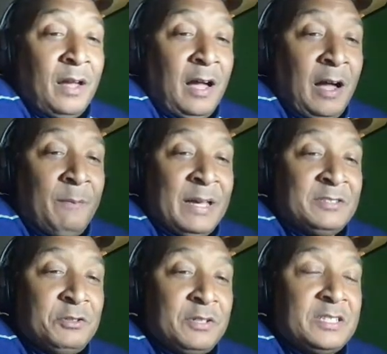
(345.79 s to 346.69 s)

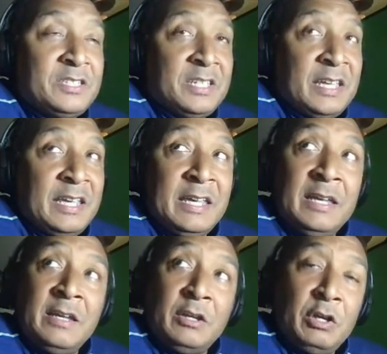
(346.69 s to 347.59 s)
As you can
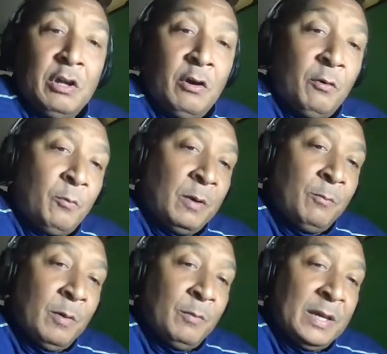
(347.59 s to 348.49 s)
see,
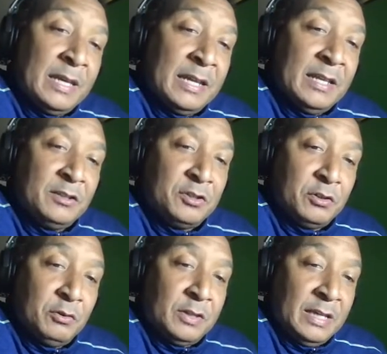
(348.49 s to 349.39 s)
when we get
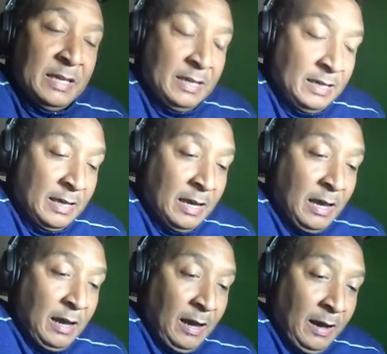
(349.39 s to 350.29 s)
into the
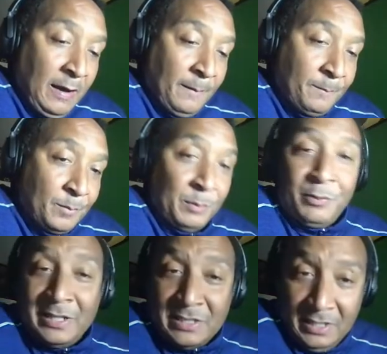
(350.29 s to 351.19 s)

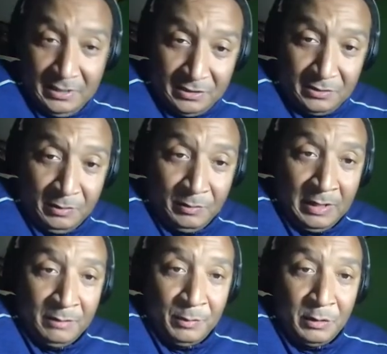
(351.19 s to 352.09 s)
presidents,
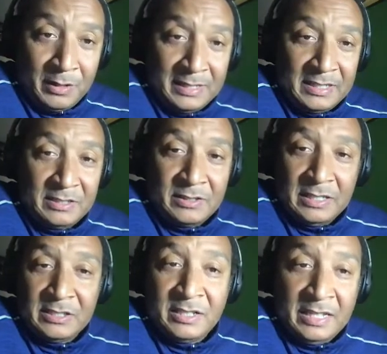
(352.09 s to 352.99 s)
and we look at
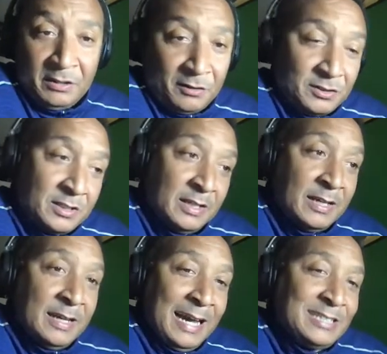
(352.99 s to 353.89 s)
these leaders,
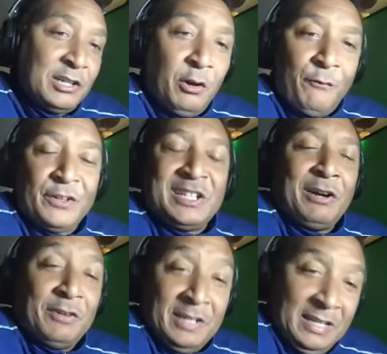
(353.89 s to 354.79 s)
that's a little
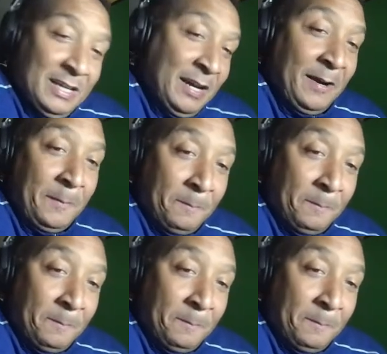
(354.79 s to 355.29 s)
fraternity there.